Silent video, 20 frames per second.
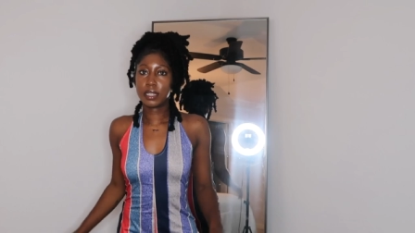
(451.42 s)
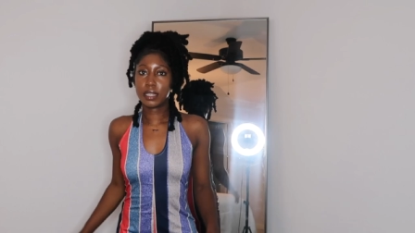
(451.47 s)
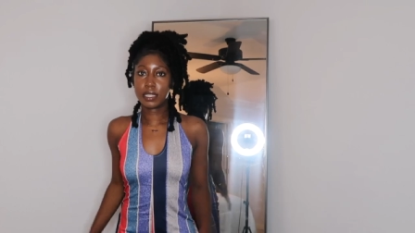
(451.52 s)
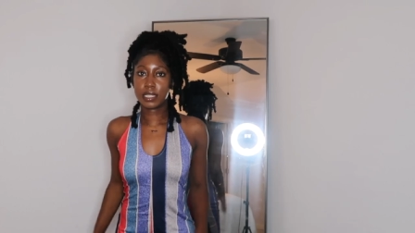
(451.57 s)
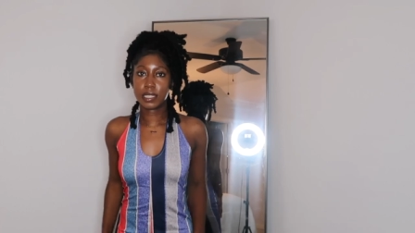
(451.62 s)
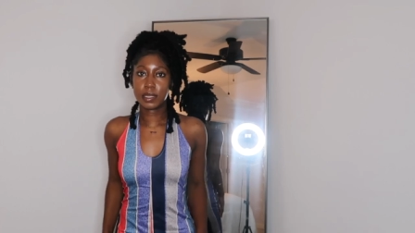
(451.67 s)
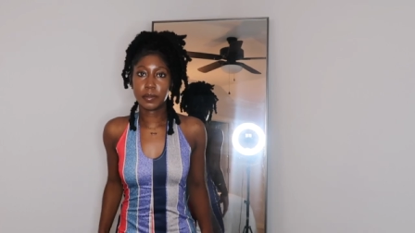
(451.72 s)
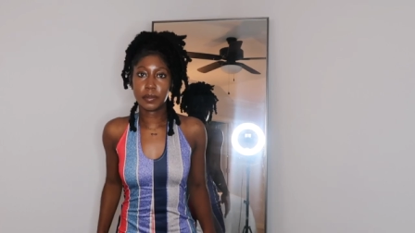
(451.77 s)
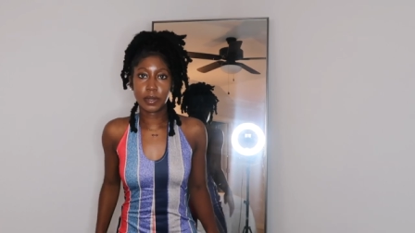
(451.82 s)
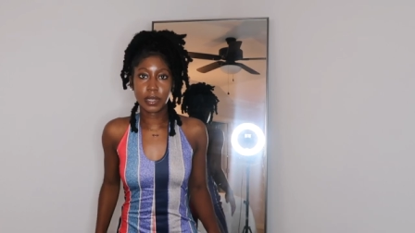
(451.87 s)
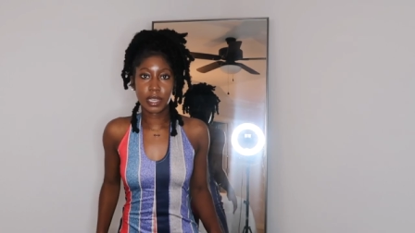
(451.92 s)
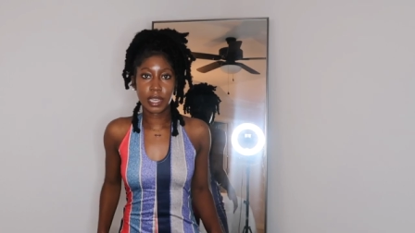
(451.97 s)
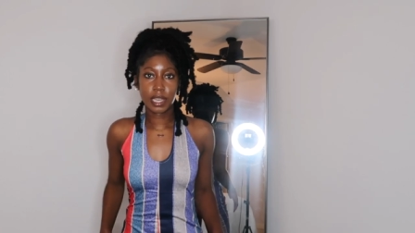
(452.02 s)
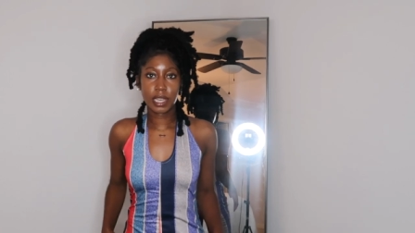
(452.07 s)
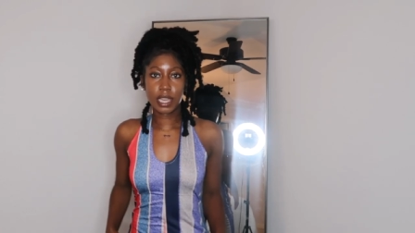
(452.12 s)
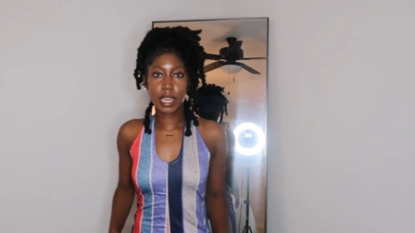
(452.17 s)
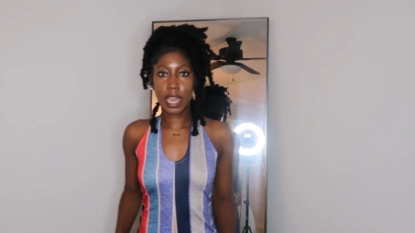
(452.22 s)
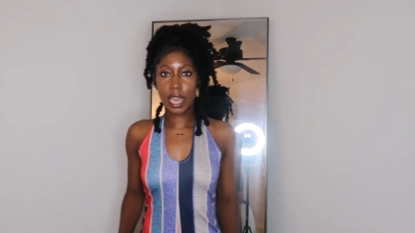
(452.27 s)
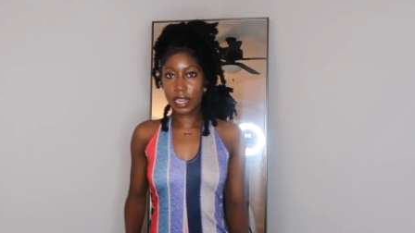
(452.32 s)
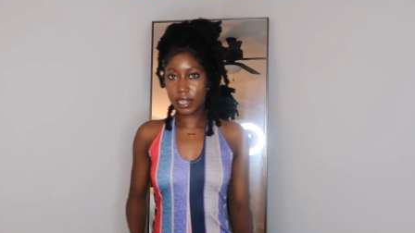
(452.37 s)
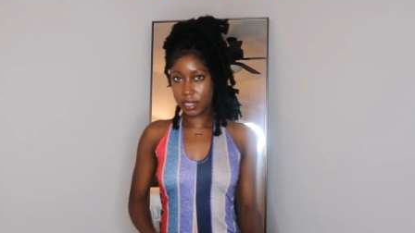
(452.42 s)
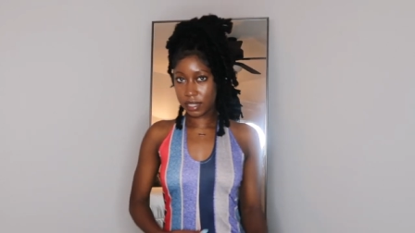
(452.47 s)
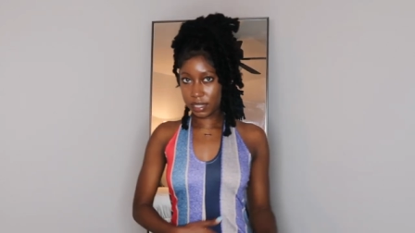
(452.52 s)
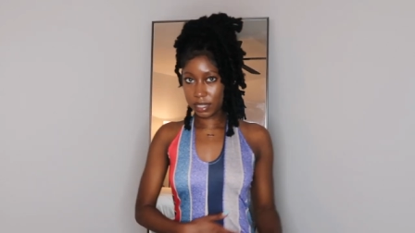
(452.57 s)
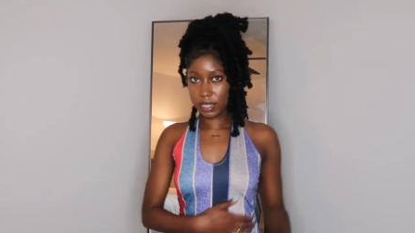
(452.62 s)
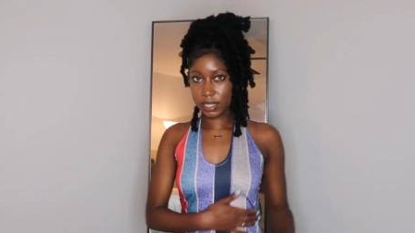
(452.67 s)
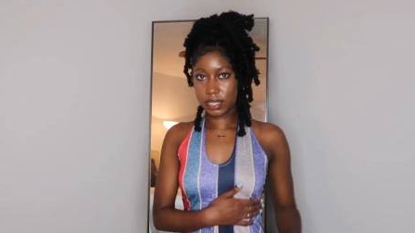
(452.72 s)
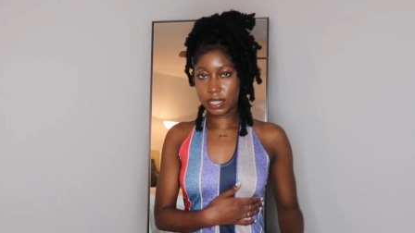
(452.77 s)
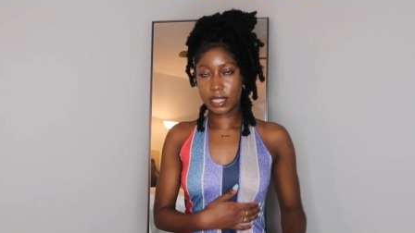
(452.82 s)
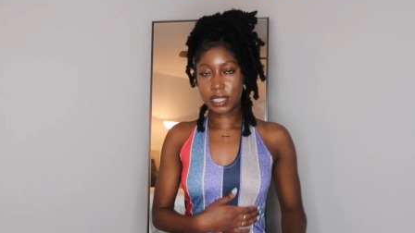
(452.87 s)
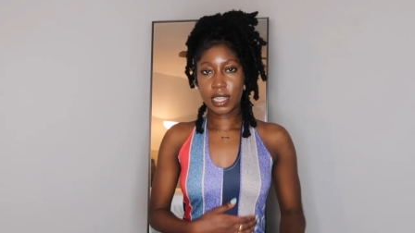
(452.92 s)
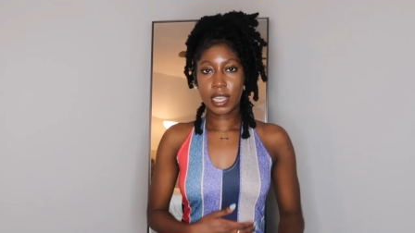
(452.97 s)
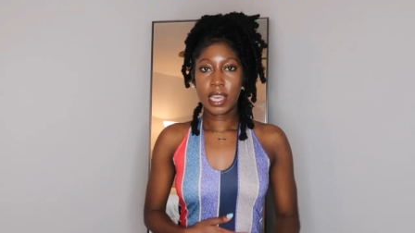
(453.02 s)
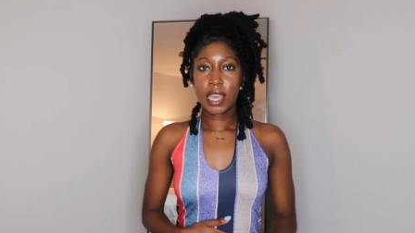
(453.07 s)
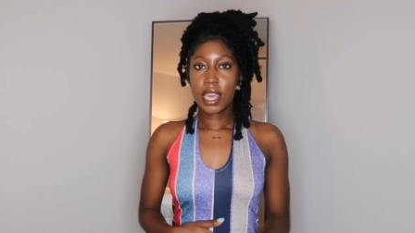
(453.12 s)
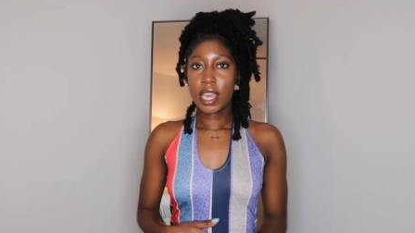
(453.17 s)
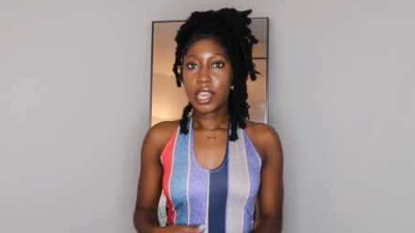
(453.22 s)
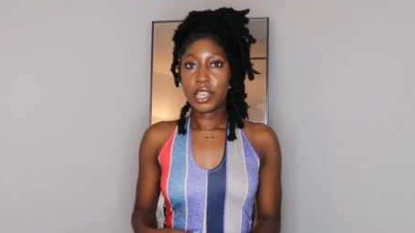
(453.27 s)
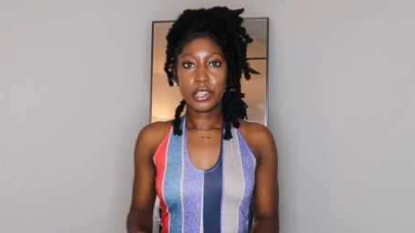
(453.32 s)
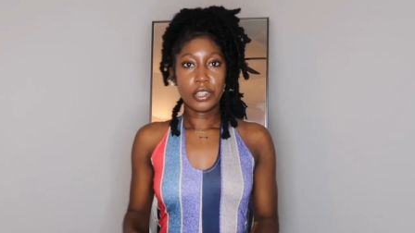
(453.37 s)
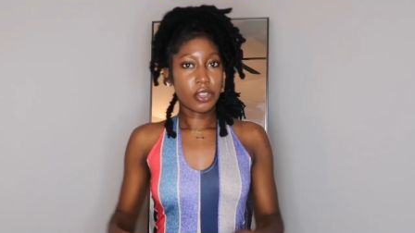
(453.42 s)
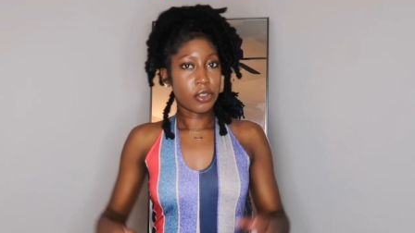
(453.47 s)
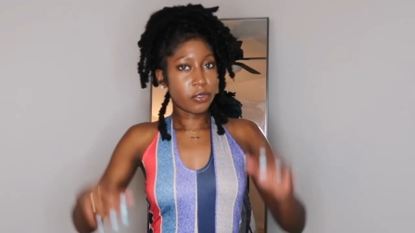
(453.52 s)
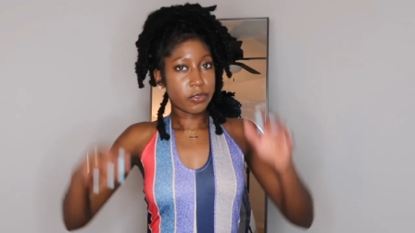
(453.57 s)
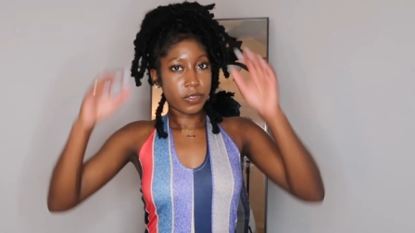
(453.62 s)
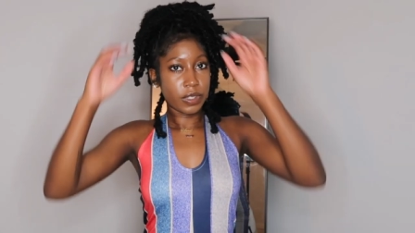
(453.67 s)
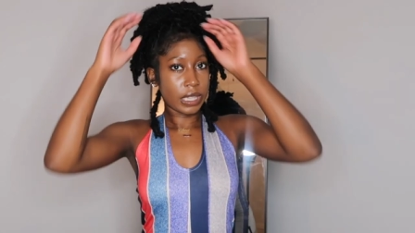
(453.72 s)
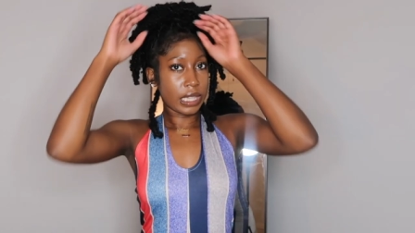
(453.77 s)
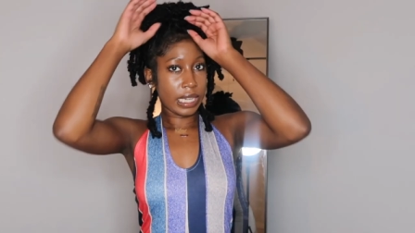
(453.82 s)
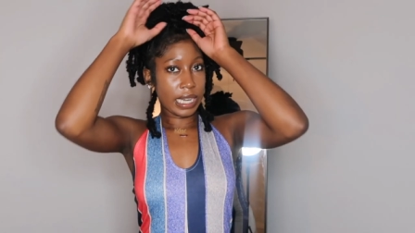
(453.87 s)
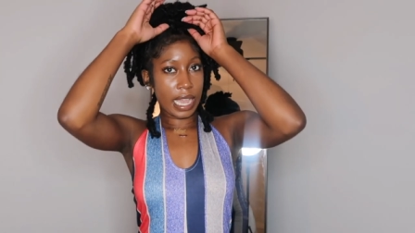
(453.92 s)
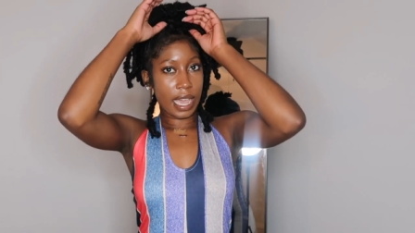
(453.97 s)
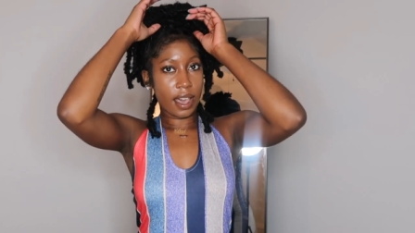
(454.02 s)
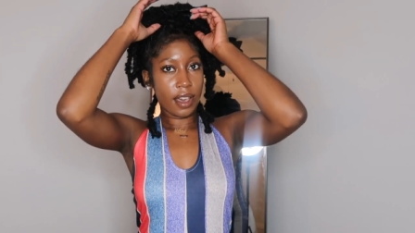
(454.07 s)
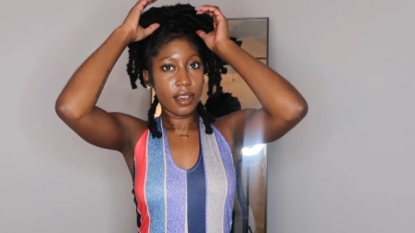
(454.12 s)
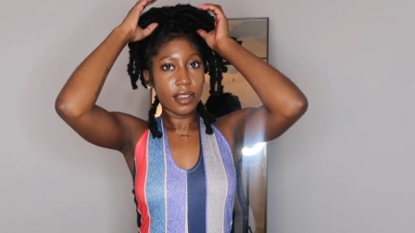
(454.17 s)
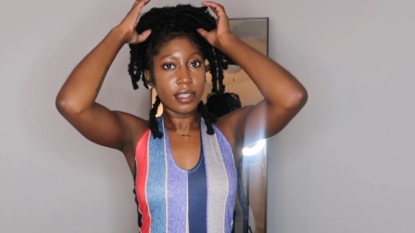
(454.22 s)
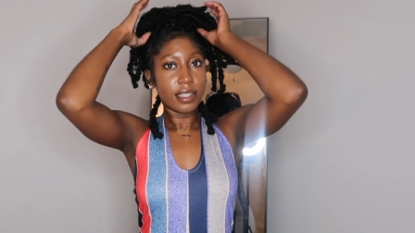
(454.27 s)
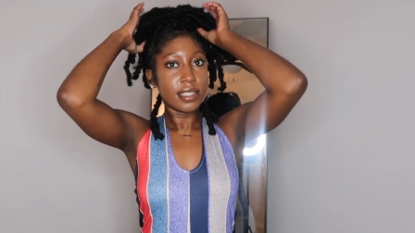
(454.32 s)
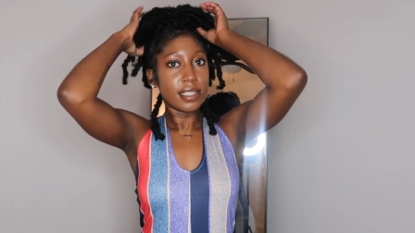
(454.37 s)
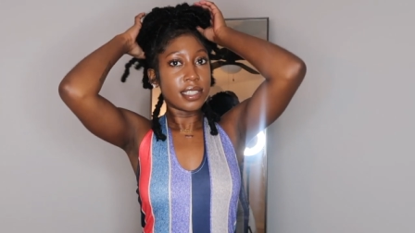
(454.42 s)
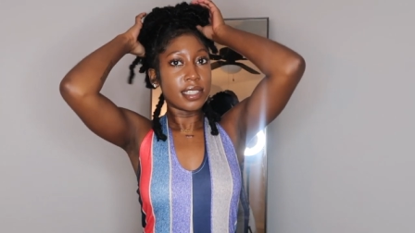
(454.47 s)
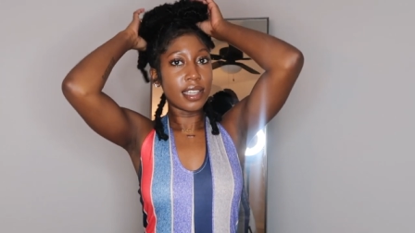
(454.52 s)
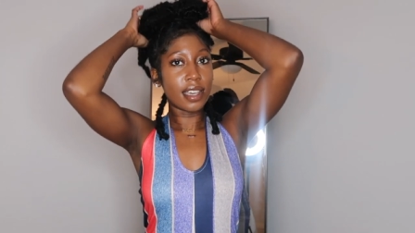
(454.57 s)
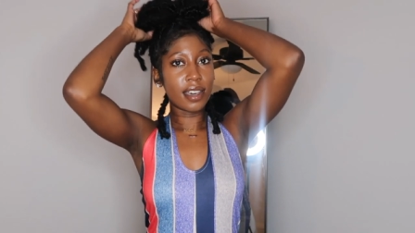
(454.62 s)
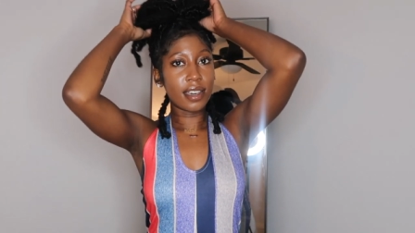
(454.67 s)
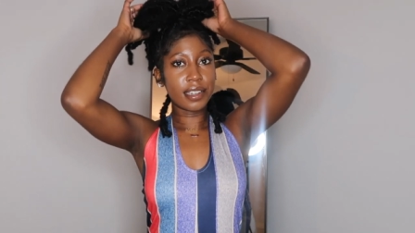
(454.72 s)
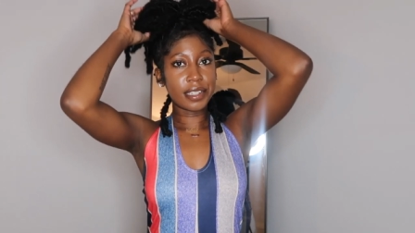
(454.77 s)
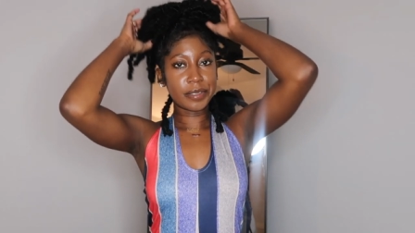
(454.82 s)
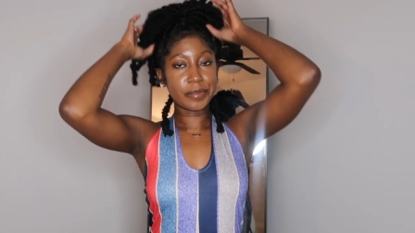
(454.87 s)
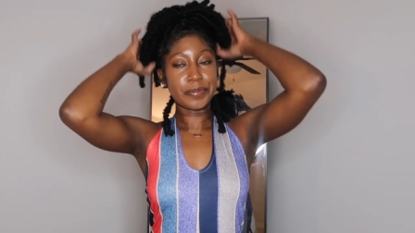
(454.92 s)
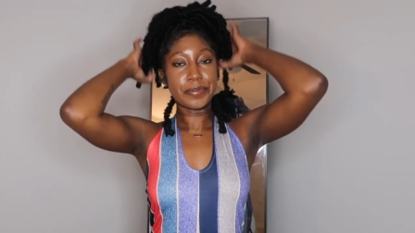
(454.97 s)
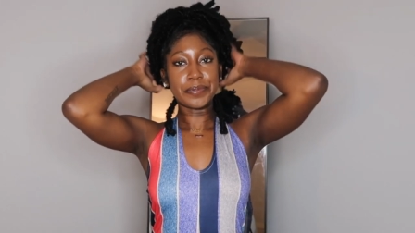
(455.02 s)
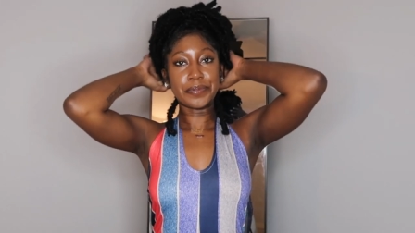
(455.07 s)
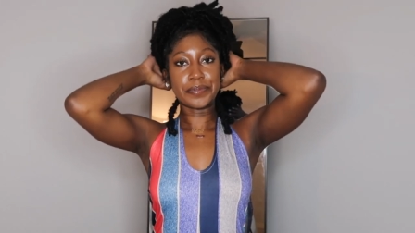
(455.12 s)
this. But I just don't fill it out. So